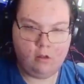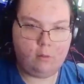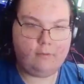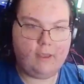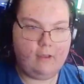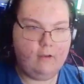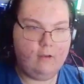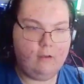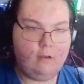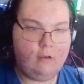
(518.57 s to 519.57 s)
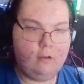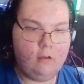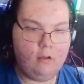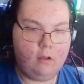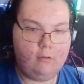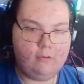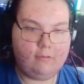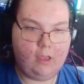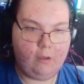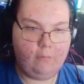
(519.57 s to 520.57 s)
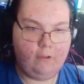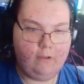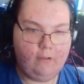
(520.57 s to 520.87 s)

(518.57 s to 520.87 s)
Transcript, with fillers: I'm scared. This is scary.